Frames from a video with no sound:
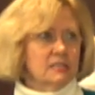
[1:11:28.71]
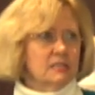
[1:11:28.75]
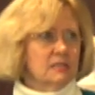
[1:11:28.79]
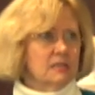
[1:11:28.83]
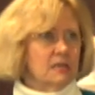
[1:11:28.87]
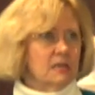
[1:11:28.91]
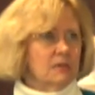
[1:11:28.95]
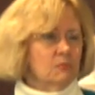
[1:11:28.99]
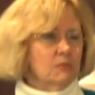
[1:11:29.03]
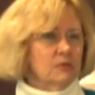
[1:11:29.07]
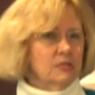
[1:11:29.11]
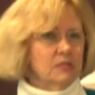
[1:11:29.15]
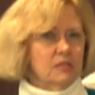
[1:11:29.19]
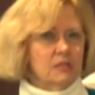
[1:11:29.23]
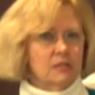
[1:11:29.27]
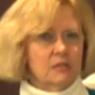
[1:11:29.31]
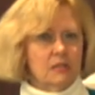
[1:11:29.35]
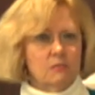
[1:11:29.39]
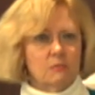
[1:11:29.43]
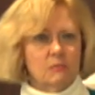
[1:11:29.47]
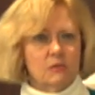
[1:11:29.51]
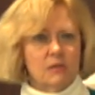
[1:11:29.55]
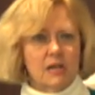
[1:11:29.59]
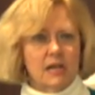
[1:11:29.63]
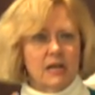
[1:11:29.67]
nine what is it,
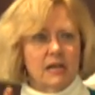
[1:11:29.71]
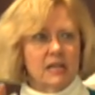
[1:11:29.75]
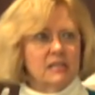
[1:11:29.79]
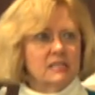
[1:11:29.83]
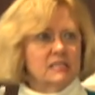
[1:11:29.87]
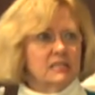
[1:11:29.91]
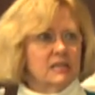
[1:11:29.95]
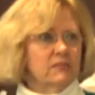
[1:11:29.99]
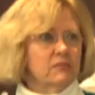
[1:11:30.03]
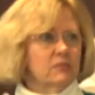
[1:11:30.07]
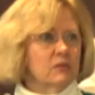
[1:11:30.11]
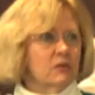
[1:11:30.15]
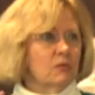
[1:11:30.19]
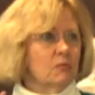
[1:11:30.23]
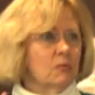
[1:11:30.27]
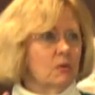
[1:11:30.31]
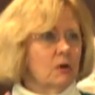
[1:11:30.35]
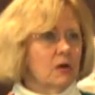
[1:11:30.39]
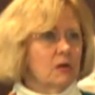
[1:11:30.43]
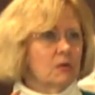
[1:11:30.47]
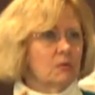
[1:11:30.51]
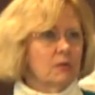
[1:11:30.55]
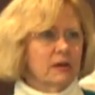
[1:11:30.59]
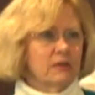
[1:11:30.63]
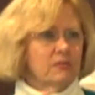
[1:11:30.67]
number
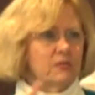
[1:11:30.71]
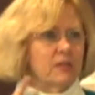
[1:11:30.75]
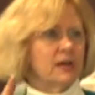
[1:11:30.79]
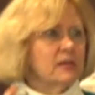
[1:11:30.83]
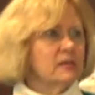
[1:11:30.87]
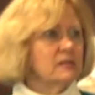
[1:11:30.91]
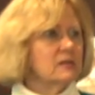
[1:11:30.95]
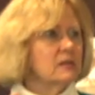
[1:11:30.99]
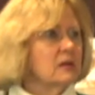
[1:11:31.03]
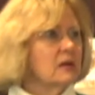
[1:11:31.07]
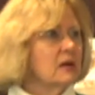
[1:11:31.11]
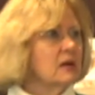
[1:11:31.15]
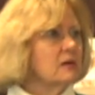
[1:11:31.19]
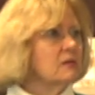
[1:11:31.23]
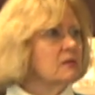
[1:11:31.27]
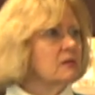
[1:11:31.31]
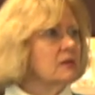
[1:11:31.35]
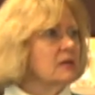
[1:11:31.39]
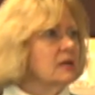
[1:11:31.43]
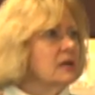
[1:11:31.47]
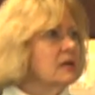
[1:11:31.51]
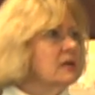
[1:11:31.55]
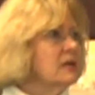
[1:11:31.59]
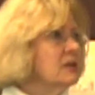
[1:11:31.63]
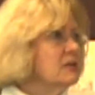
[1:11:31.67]
98701 or whatever that
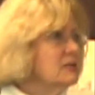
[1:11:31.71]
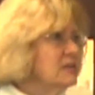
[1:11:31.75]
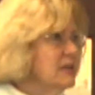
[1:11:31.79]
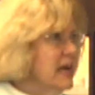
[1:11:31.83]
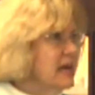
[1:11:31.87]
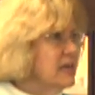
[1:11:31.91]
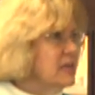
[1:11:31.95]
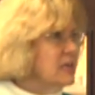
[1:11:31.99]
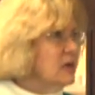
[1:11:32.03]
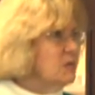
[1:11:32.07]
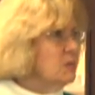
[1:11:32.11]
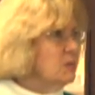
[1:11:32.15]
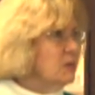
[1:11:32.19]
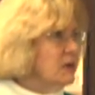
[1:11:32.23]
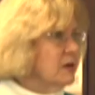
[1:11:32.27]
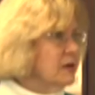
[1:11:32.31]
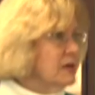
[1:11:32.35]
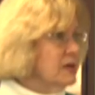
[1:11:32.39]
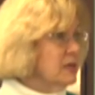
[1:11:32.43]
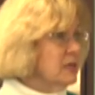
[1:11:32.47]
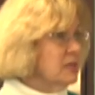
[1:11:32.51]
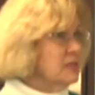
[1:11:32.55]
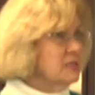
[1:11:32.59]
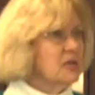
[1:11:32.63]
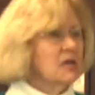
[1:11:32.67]
uh, intake number
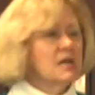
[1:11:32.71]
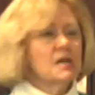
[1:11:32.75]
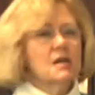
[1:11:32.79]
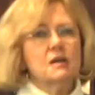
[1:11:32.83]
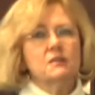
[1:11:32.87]
is,